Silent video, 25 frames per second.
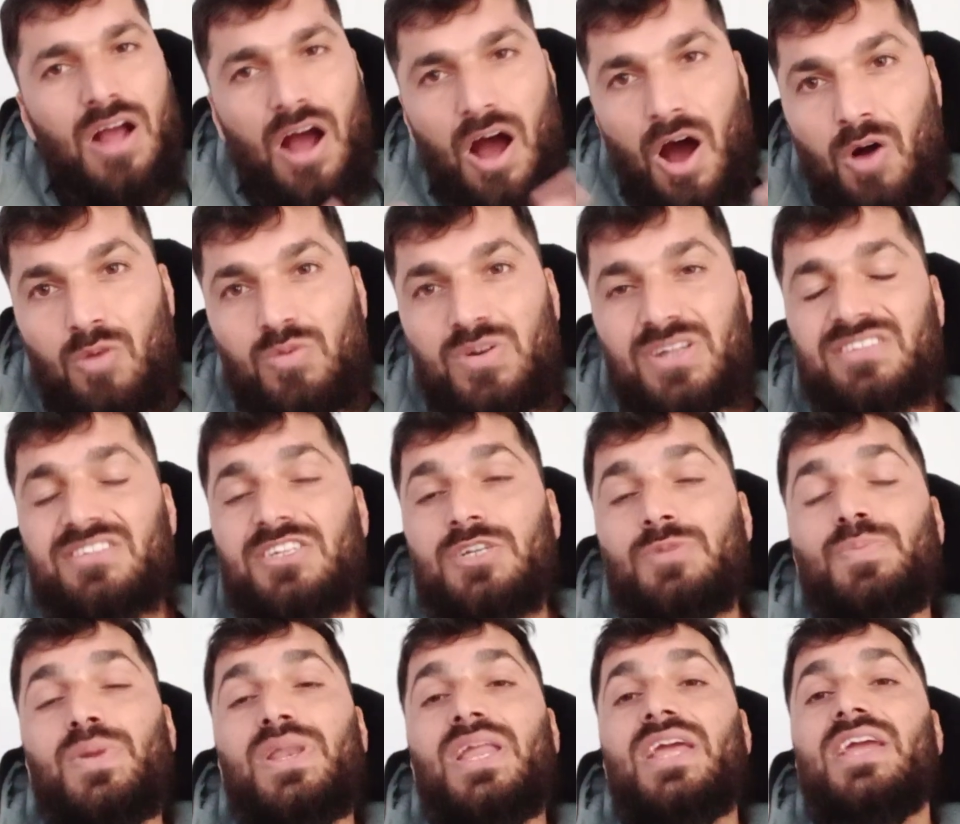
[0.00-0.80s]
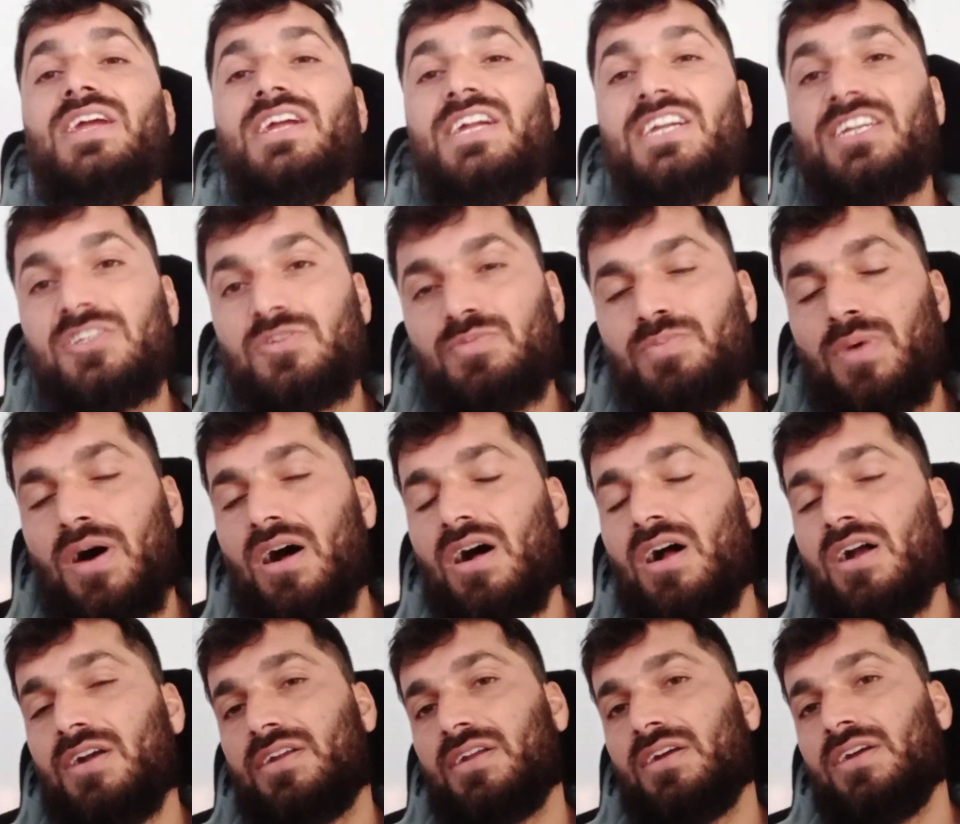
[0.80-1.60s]
How does it play its
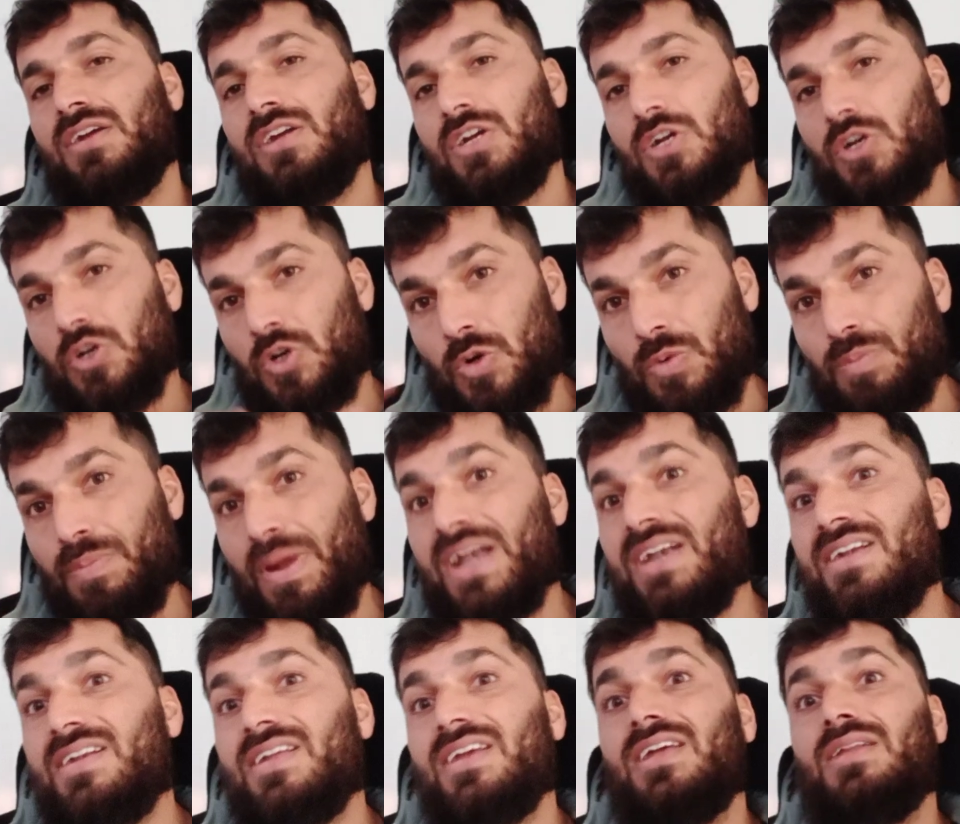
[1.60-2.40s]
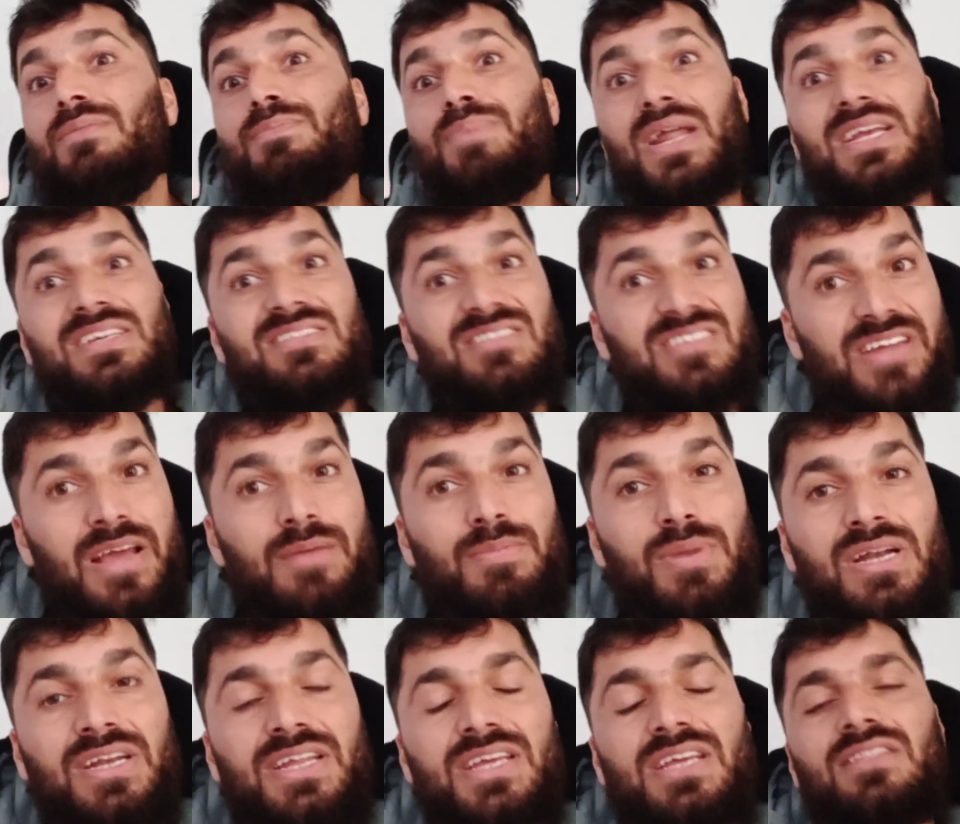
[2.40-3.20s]
part to maintain price
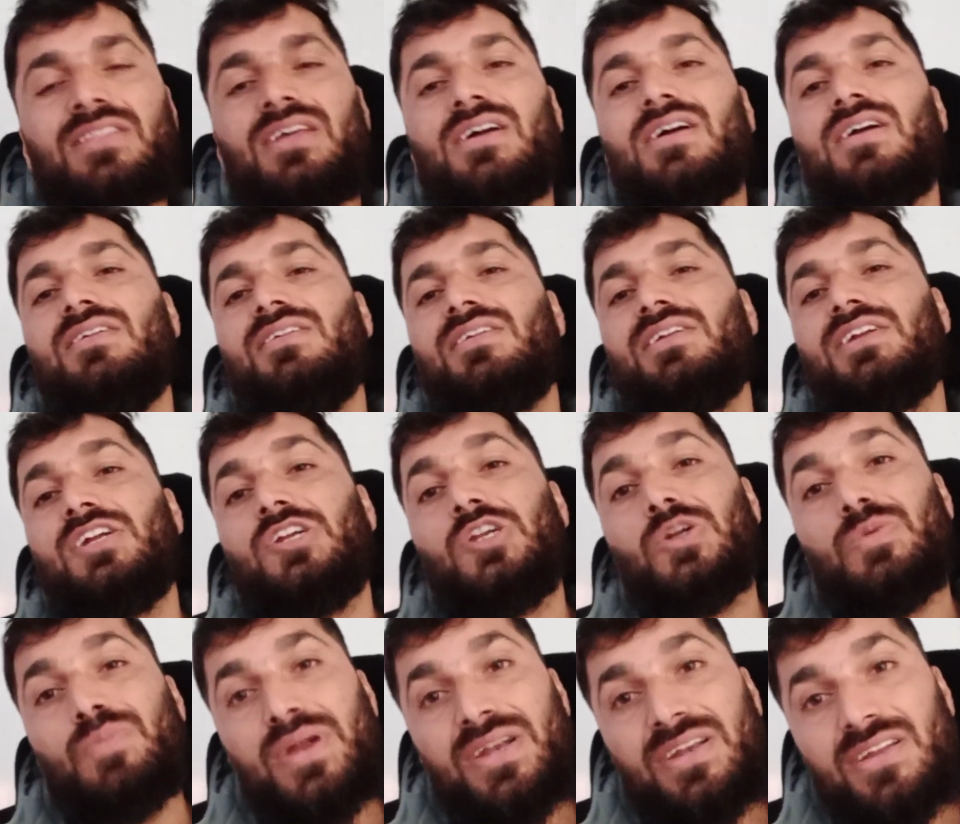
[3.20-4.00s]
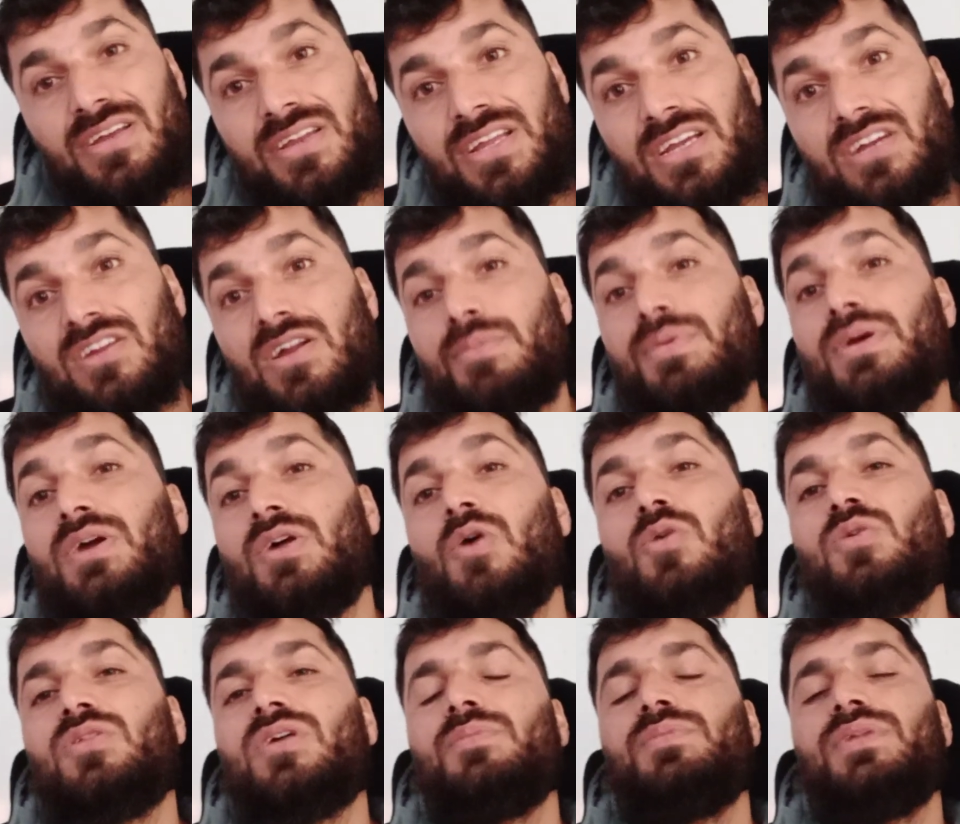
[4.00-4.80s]
stability in the country, to maintain economic
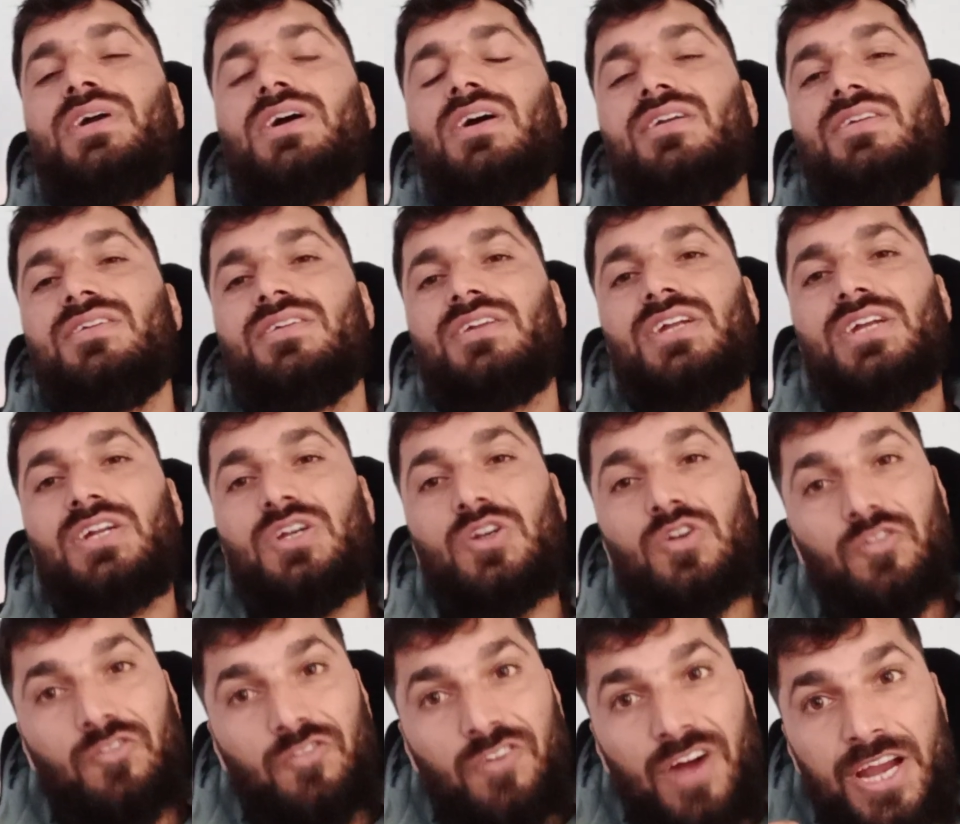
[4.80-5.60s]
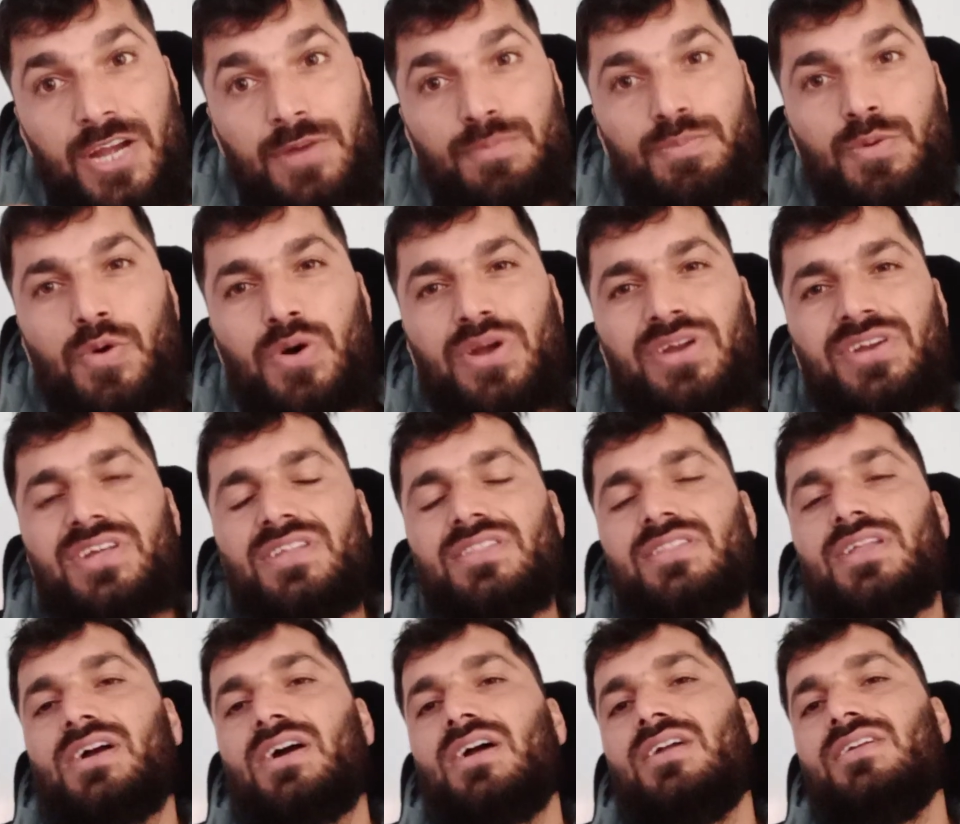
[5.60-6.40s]
growth of the country, to fight poverty
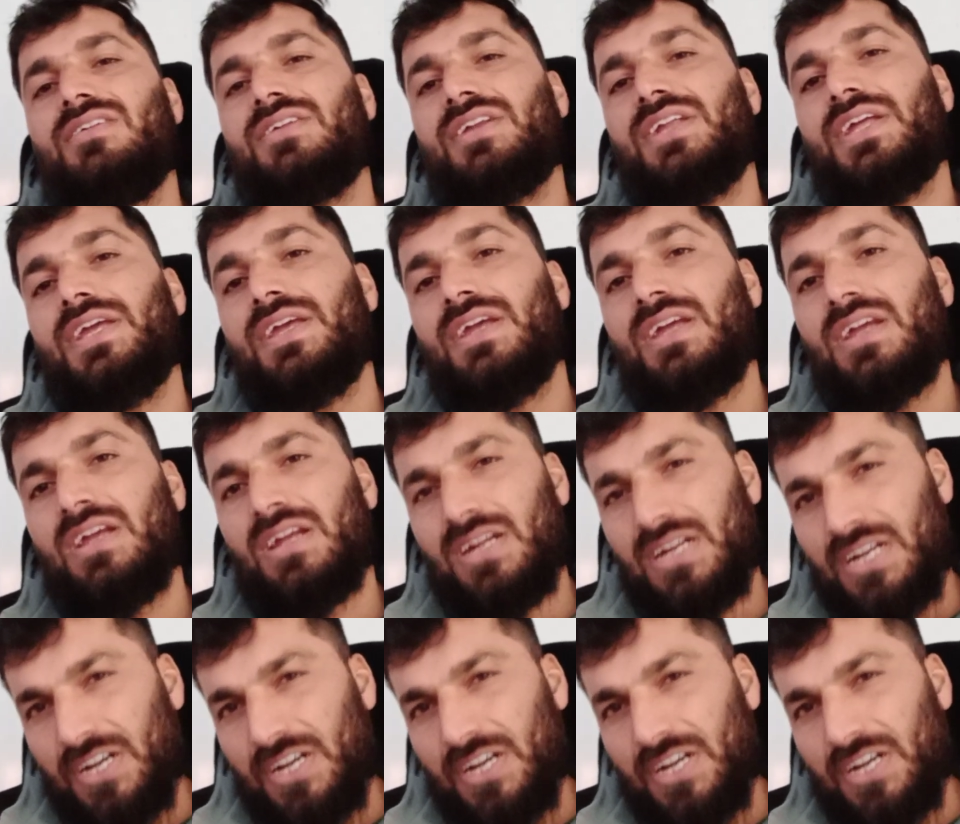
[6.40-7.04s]
in the country?